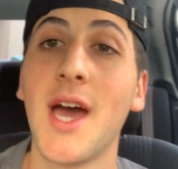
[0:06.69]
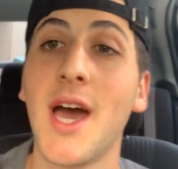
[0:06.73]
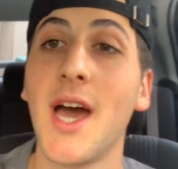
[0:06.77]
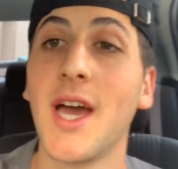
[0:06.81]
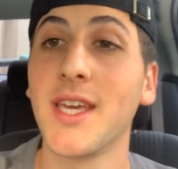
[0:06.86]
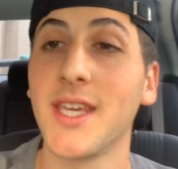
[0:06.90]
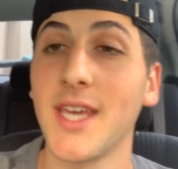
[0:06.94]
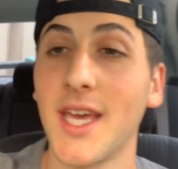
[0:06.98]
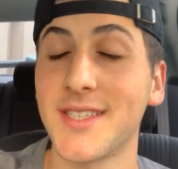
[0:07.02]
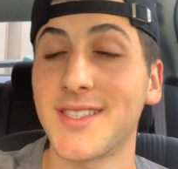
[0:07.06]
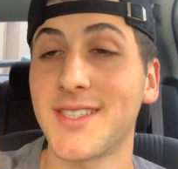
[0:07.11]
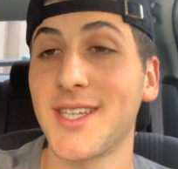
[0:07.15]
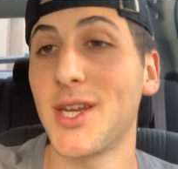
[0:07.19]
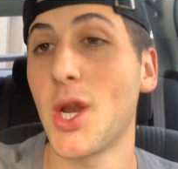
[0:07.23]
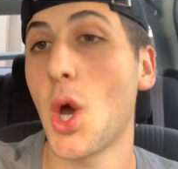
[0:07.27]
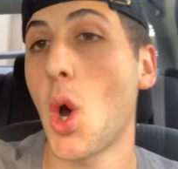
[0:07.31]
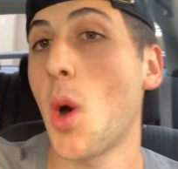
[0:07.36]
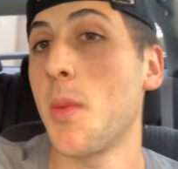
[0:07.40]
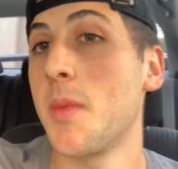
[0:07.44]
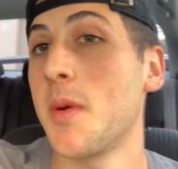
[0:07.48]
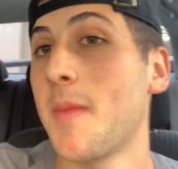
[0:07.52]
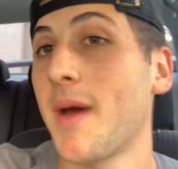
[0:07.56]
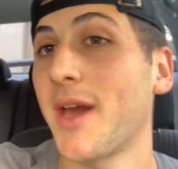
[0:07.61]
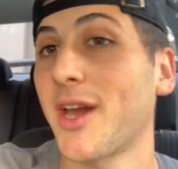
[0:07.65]
Yes, I know
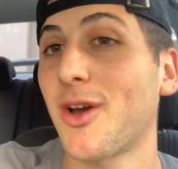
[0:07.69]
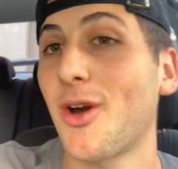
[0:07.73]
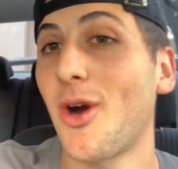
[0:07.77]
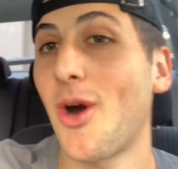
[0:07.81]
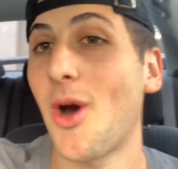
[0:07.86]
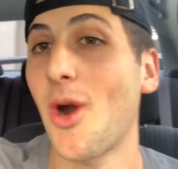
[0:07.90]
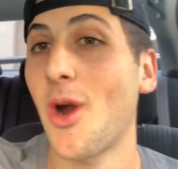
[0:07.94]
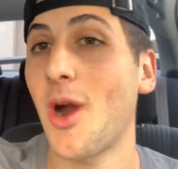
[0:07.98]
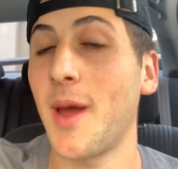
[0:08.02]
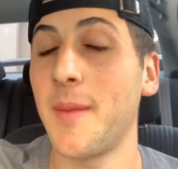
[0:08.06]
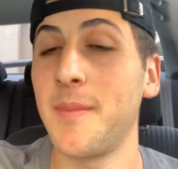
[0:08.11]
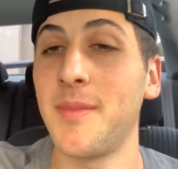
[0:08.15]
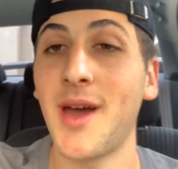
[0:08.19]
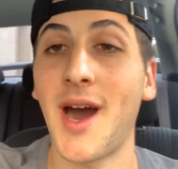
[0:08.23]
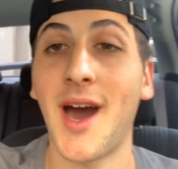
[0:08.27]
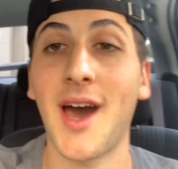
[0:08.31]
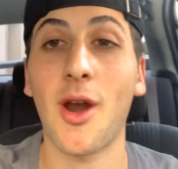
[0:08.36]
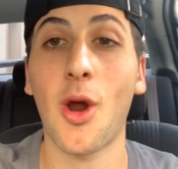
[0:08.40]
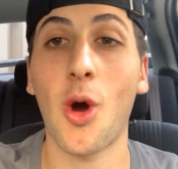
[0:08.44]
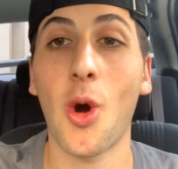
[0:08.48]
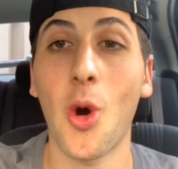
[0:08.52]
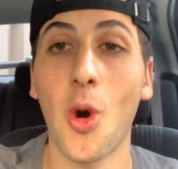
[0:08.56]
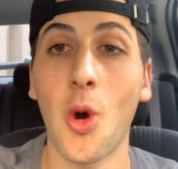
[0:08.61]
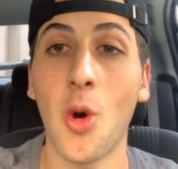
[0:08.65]
I'm in my car. I'm not
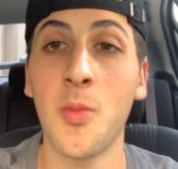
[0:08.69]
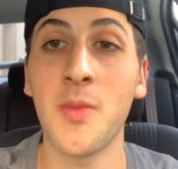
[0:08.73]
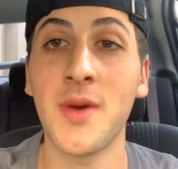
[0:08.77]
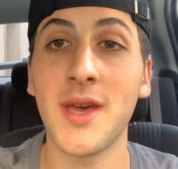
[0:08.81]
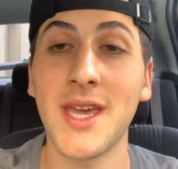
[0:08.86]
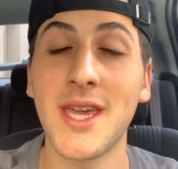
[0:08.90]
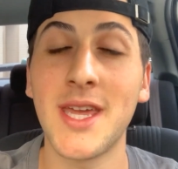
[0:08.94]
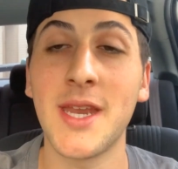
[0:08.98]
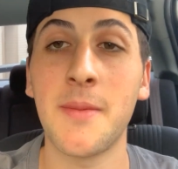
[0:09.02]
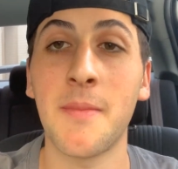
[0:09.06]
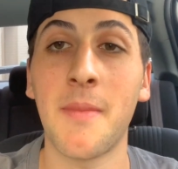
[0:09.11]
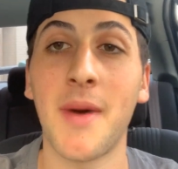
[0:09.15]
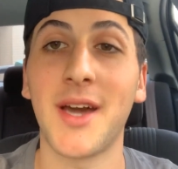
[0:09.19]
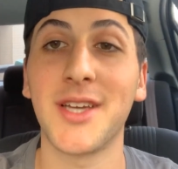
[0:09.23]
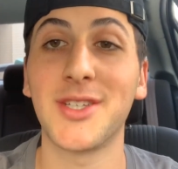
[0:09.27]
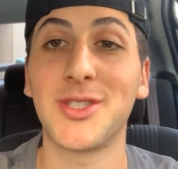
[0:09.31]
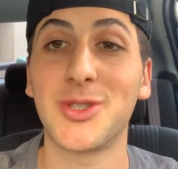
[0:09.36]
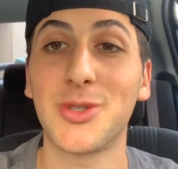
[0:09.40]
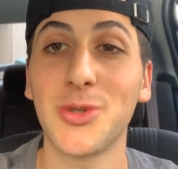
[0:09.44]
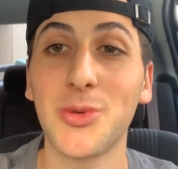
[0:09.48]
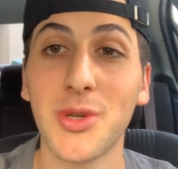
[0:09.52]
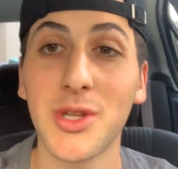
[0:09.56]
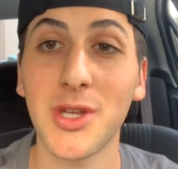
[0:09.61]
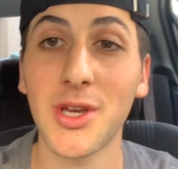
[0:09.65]
home in my
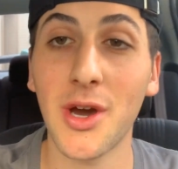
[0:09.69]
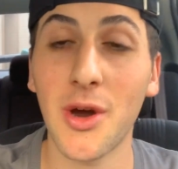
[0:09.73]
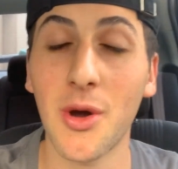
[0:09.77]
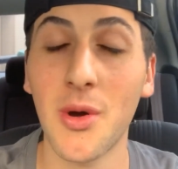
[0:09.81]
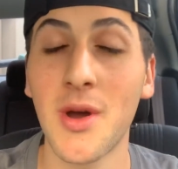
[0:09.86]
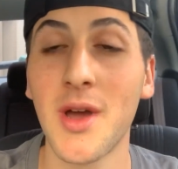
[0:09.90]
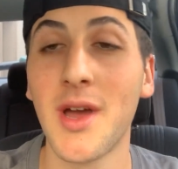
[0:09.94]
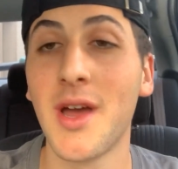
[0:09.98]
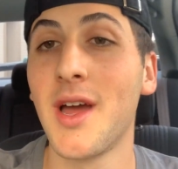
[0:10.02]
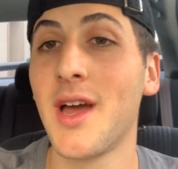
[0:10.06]
studio.